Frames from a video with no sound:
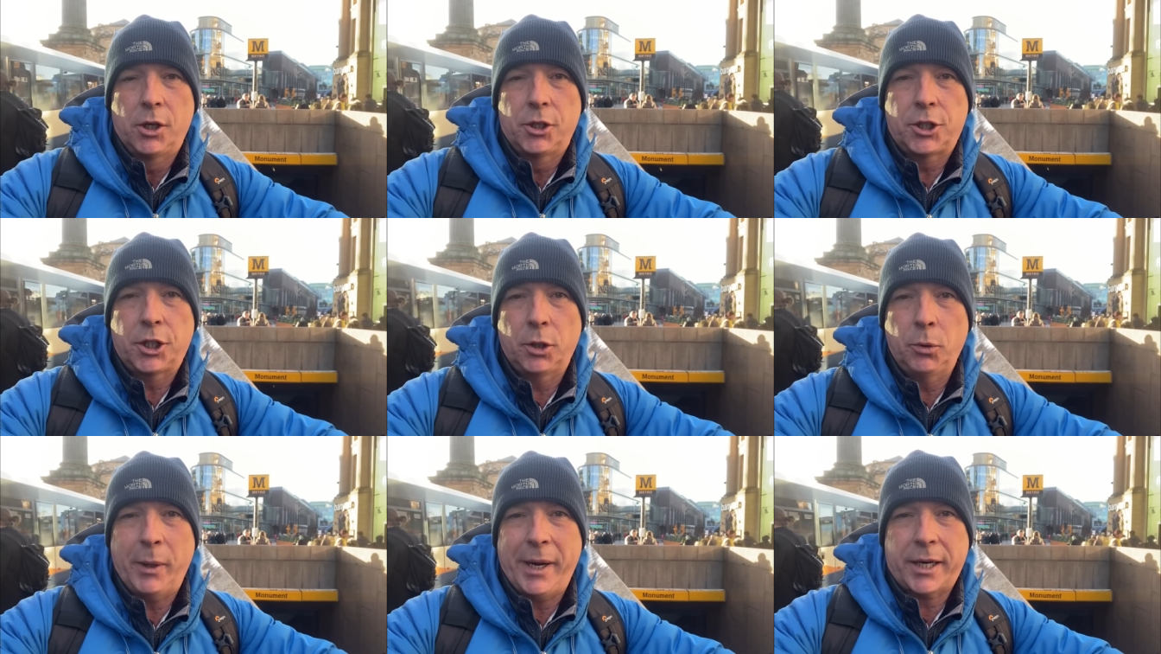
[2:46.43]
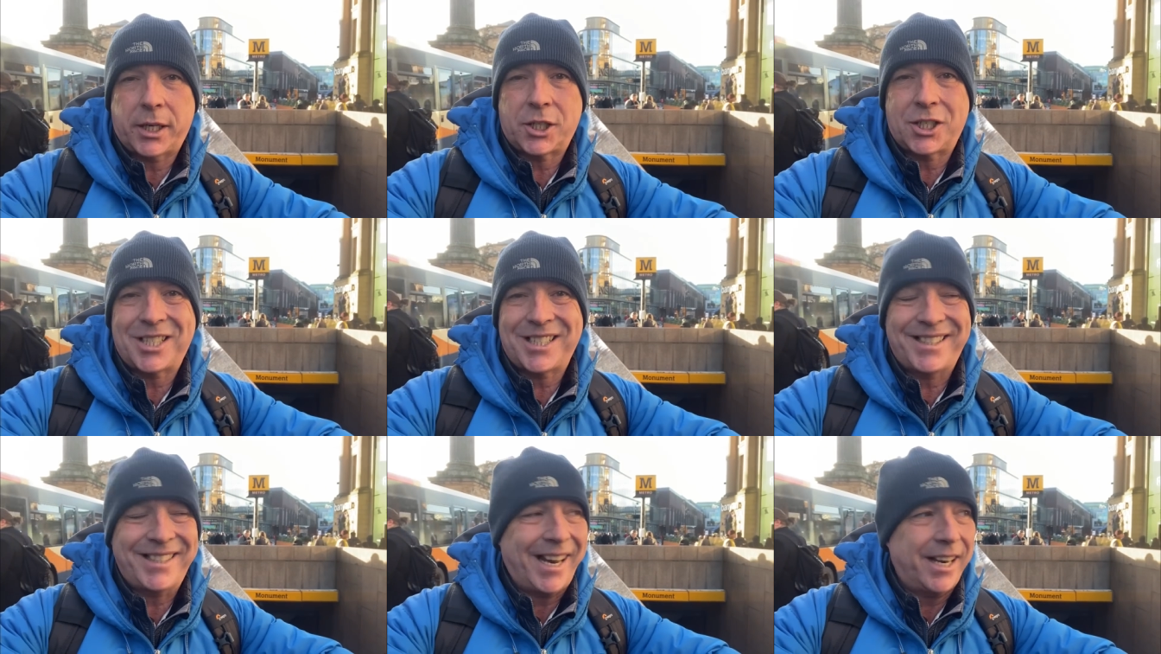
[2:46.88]
to
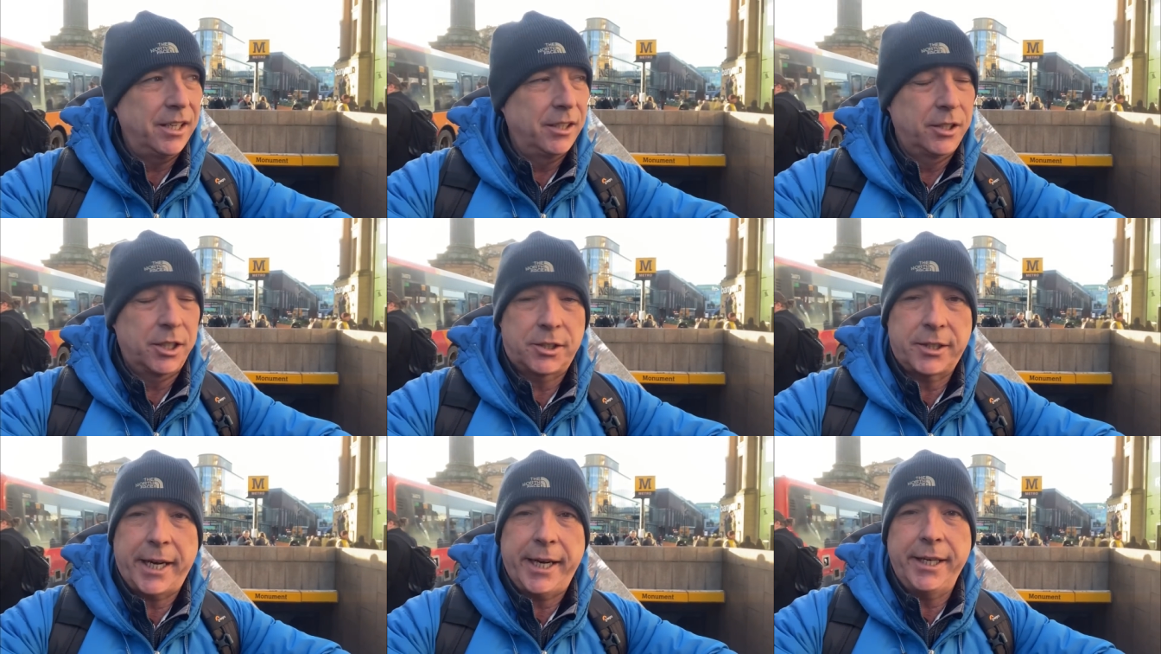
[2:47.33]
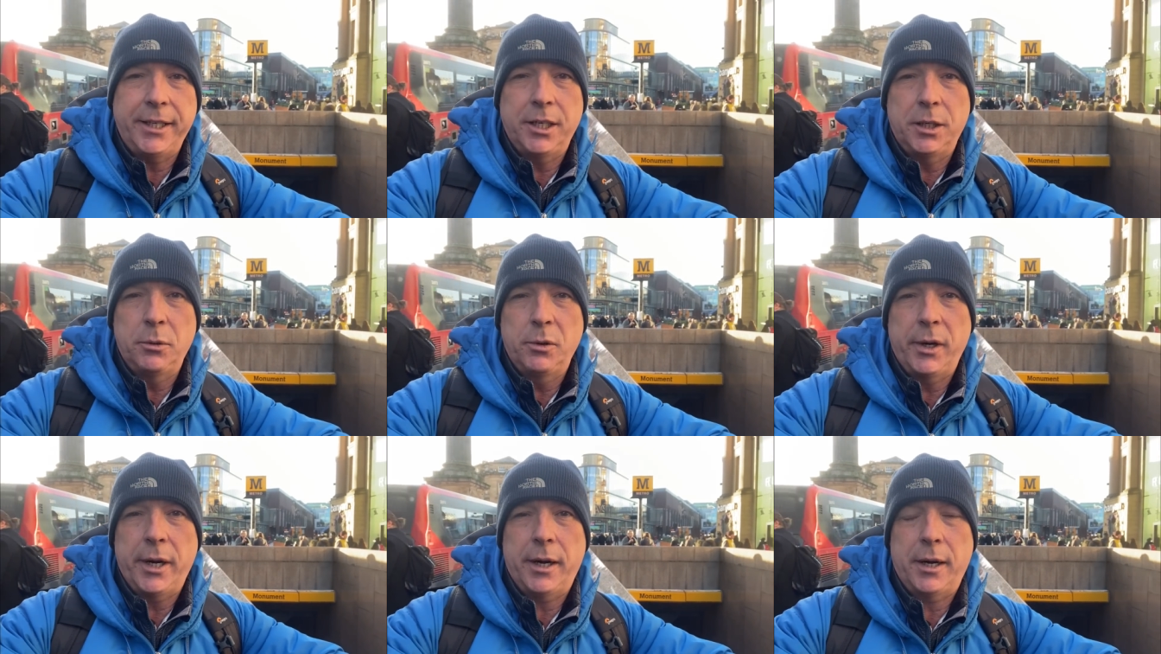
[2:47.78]
extend the Tyne
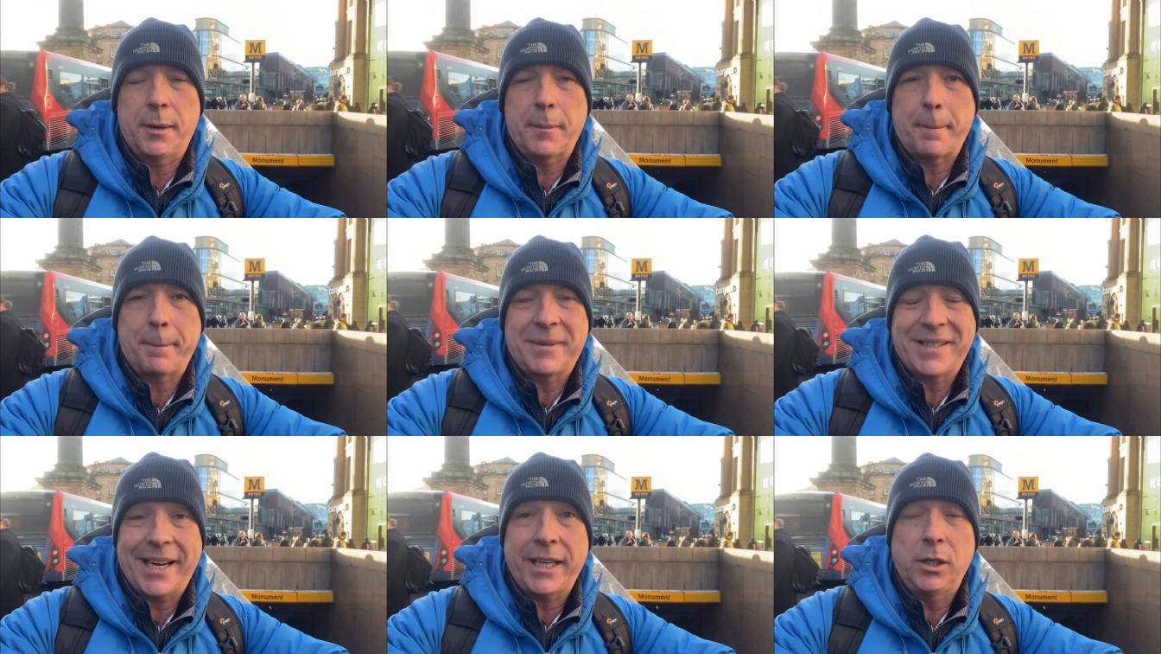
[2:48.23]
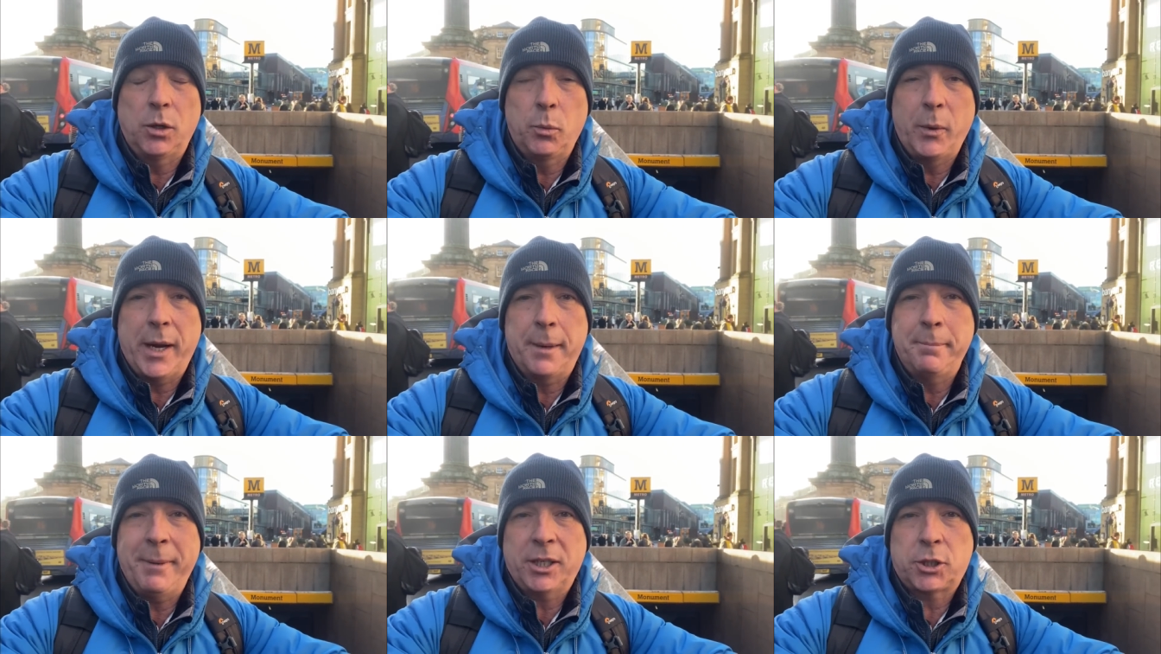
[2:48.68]
and Wear,
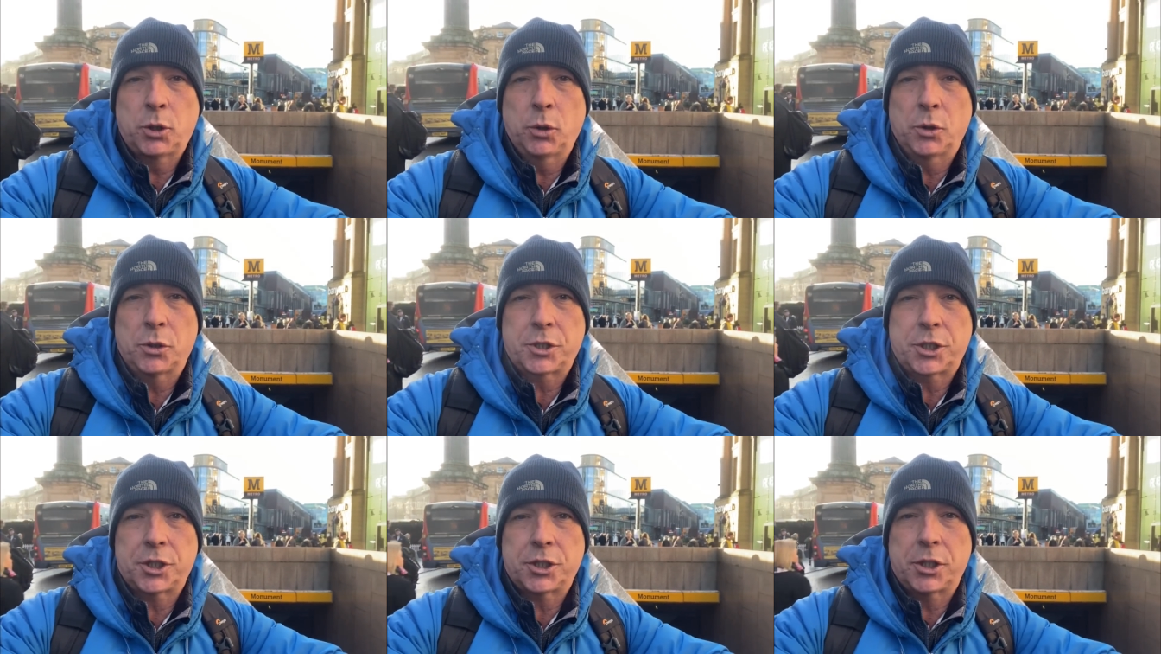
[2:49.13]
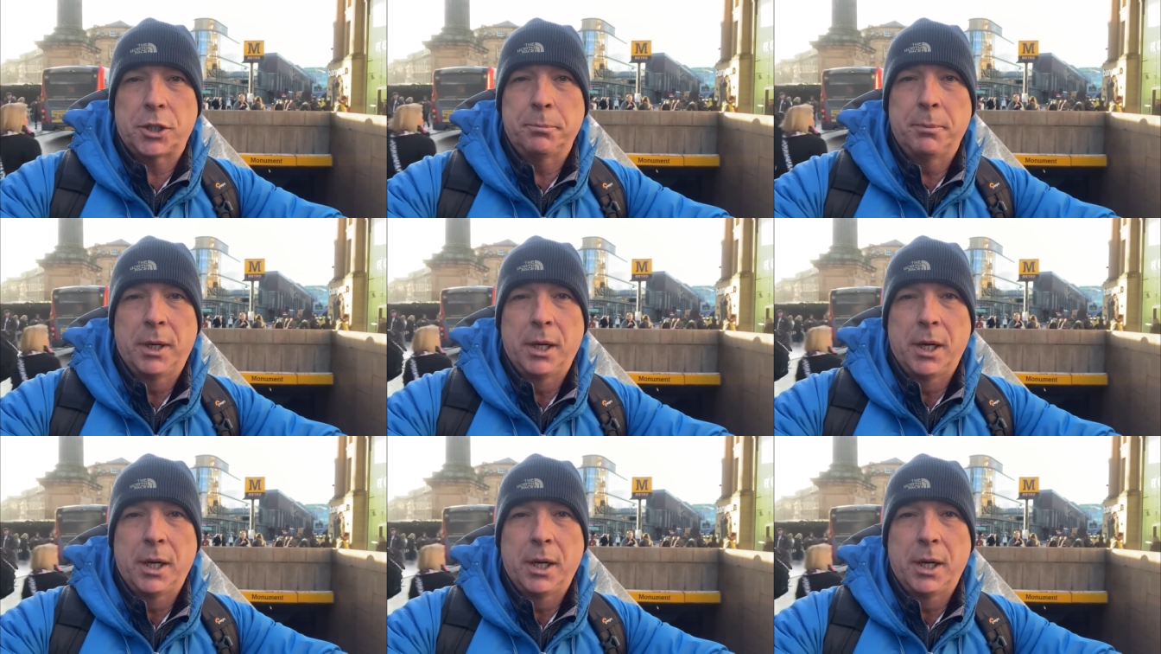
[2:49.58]
Tainanawea metro system